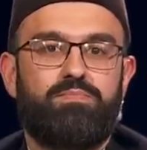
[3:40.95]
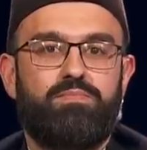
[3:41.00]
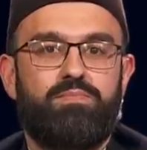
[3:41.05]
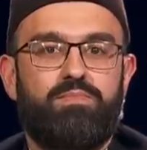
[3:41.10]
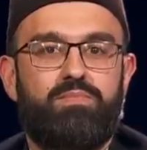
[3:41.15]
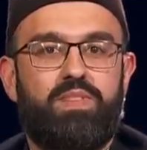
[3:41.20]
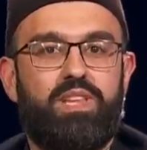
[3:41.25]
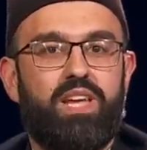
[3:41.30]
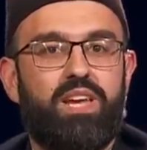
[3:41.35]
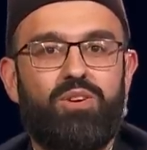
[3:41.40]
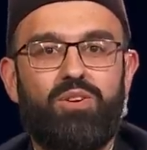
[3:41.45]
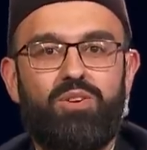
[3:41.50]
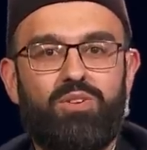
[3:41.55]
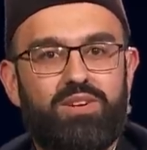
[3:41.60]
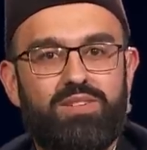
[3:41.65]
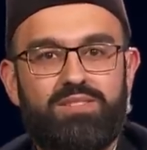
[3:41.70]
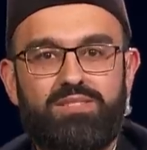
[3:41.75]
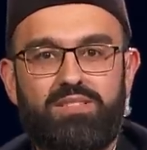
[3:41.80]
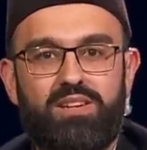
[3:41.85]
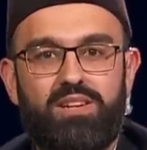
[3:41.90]
They're not
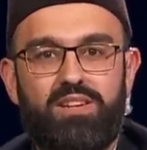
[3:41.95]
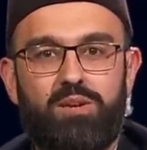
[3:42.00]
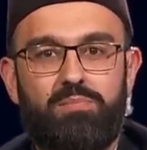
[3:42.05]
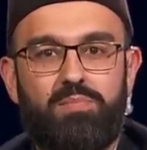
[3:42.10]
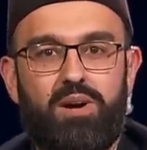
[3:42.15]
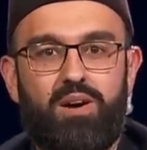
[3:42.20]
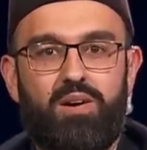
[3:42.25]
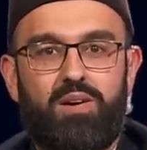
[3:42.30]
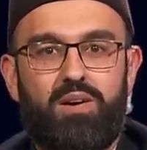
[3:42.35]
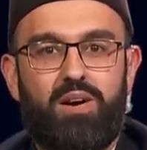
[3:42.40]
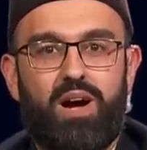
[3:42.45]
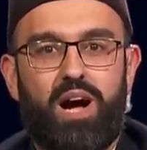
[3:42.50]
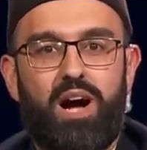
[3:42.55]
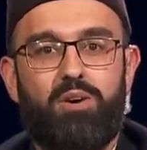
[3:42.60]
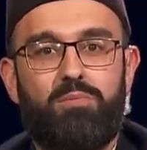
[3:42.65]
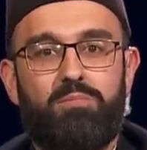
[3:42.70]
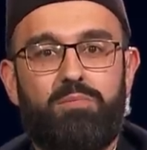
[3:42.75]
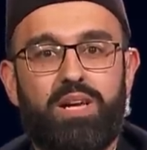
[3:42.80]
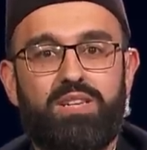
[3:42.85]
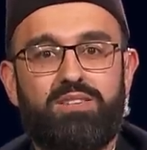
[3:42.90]
concerned about
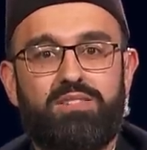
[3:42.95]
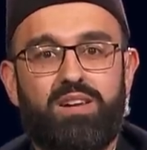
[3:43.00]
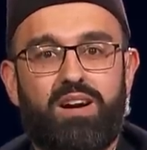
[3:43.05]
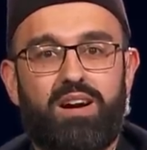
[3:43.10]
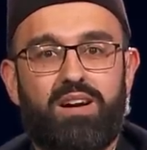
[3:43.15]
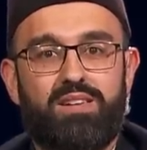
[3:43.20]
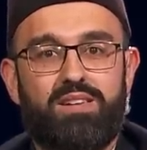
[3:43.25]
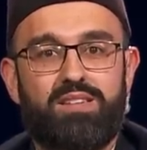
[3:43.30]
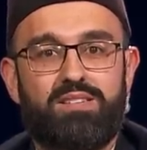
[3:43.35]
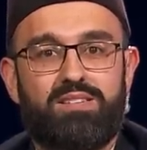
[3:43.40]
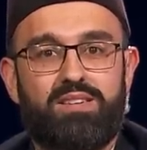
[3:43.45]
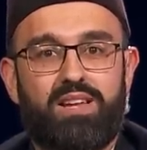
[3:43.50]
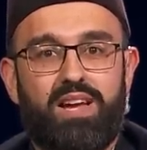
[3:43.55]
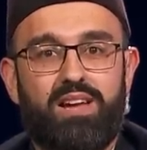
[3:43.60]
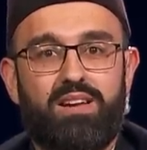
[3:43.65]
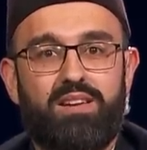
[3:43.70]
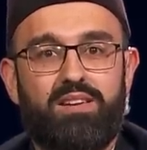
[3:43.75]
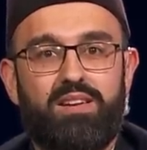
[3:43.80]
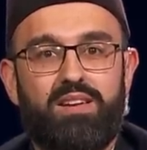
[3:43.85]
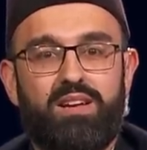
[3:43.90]
how best to
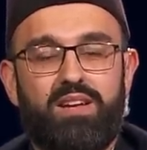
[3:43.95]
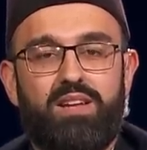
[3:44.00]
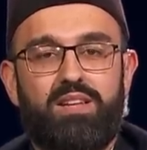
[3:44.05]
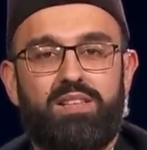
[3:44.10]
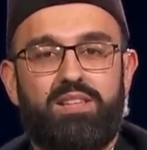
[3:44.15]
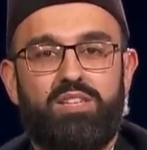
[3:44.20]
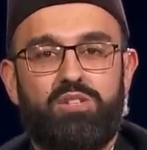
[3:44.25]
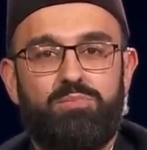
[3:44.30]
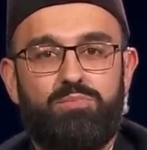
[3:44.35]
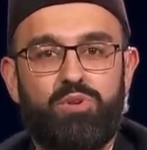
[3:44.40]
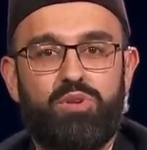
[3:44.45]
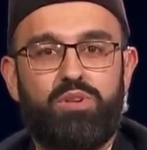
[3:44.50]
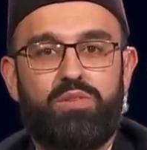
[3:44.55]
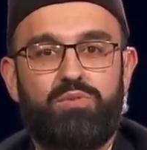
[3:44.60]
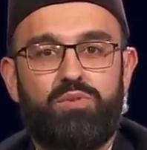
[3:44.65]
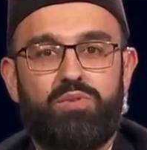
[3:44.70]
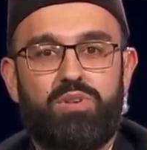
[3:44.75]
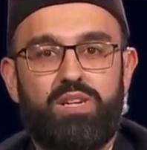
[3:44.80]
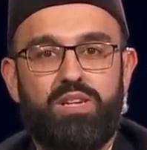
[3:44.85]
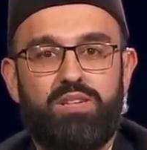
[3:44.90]
understand these
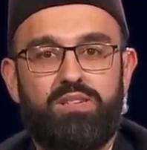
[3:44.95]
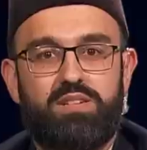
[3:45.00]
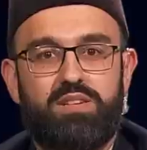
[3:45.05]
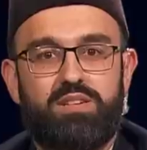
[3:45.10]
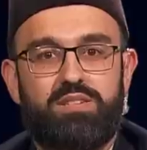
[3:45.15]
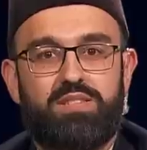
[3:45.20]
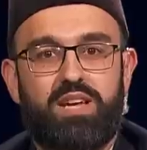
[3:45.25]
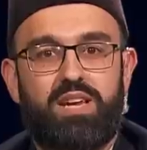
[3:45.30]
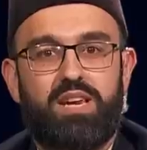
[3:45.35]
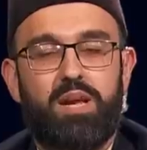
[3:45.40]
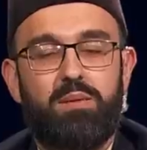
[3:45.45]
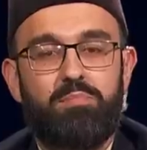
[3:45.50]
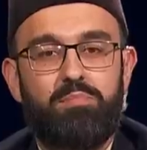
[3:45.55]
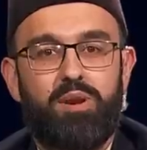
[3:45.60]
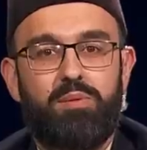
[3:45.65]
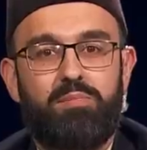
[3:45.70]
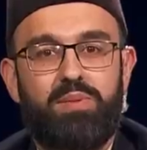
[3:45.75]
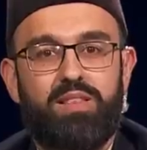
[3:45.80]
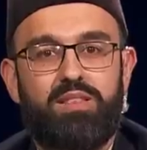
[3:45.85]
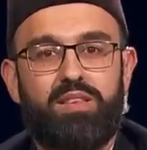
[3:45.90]
beautiful teachings and
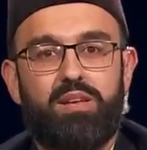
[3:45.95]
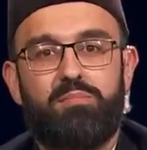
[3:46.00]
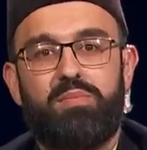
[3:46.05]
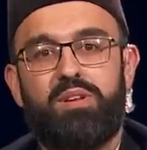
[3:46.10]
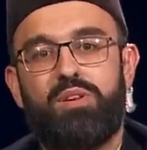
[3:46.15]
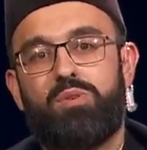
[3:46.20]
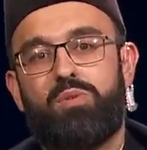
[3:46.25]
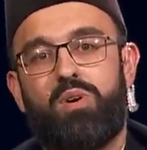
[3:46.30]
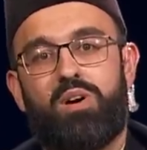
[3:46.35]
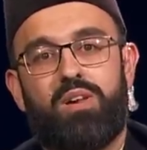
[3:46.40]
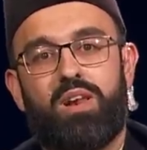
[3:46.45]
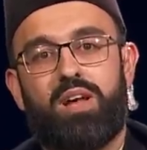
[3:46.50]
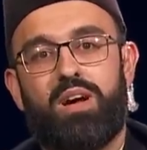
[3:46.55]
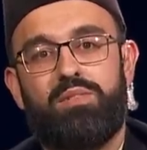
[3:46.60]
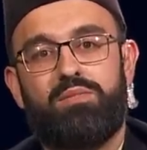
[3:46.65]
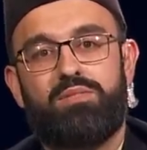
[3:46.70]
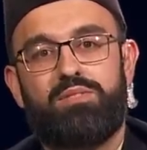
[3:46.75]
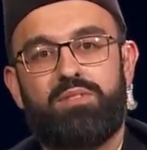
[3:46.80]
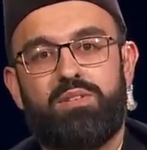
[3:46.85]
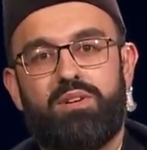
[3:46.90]
implement them into our
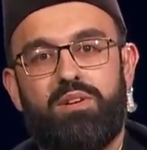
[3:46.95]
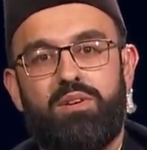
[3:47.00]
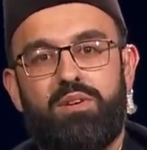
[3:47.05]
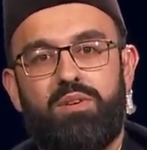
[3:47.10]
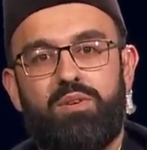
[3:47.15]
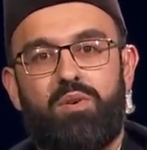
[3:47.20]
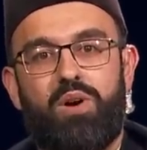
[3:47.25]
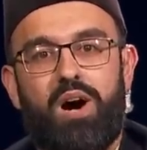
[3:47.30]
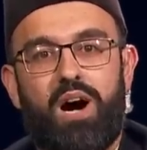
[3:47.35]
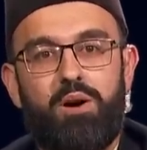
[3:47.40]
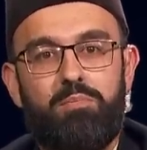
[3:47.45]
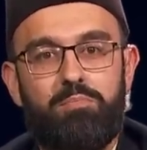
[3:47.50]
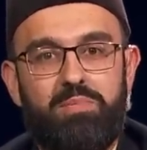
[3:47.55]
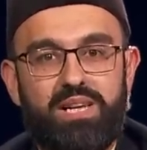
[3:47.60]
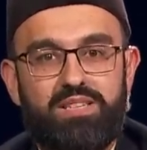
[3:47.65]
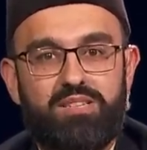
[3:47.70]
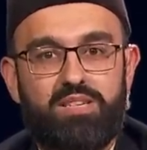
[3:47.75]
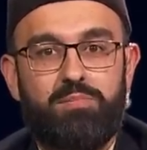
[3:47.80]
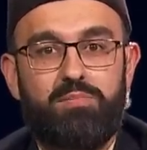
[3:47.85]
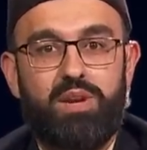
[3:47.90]
lives, or how
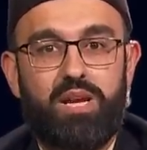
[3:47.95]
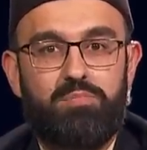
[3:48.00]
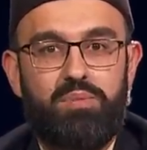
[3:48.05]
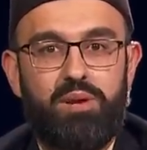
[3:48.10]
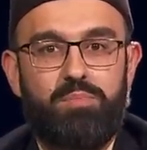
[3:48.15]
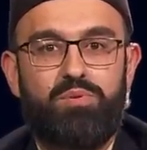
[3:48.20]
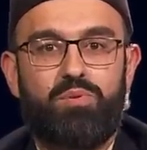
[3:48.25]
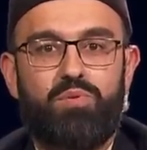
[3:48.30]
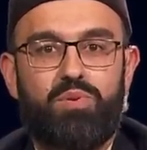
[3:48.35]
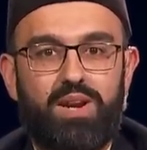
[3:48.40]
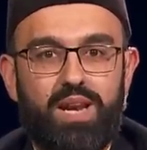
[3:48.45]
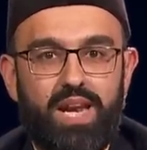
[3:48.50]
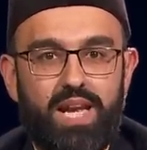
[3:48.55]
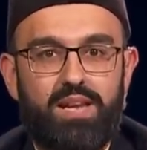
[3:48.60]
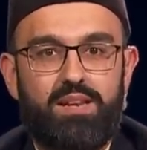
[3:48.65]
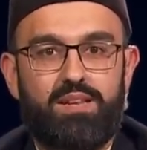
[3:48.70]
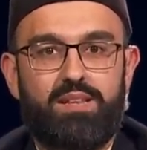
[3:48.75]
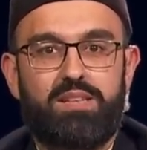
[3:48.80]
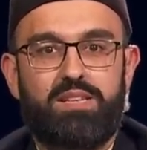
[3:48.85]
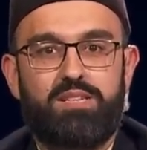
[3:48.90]
best to make people
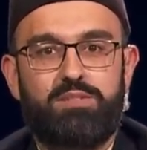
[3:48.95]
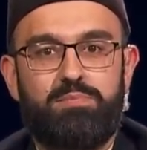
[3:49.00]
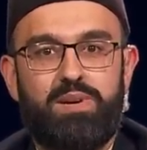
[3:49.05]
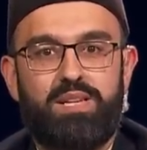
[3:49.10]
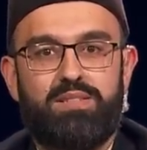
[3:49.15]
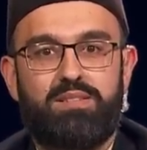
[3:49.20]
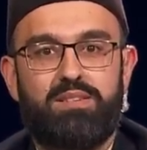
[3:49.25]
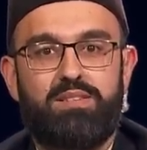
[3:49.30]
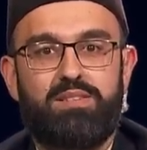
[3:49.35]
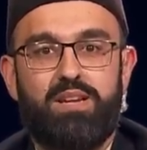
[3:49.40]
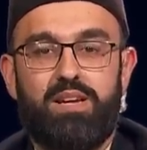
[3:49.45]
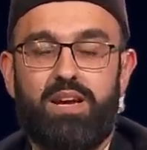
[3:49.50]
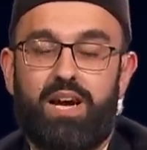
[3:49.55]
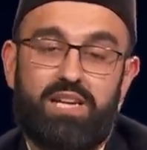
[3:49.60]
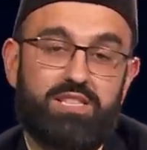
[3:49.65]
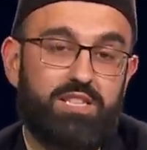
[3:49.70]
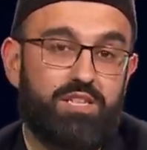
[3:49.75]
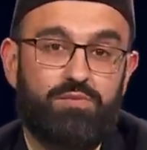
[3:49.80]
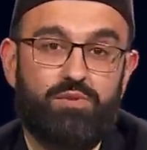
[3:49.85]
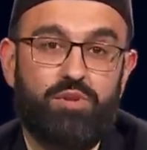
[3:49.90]
relate to this message
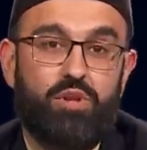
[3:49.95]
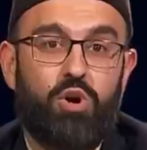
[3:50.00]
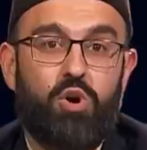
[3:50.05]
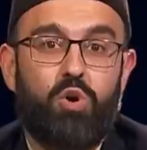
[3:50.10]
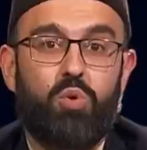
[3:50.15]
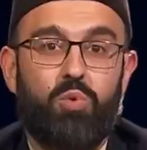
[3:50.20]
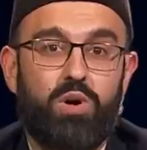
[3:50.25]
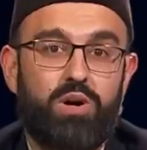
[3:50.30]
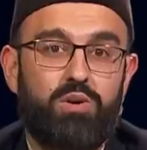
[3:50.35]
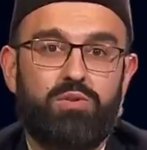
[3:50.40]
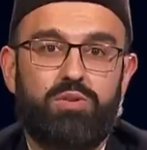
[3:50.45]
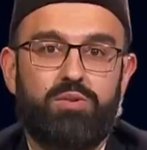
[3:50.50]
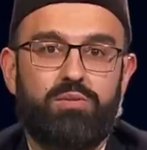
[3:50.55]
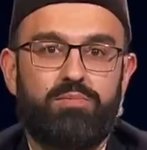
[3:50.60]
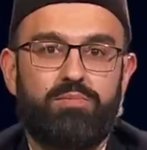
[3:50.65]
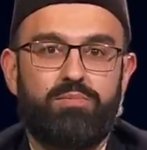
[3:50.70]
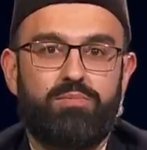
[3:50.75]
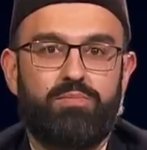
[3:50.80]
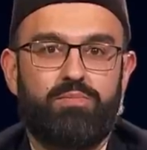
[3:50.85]
as it's for the whole world.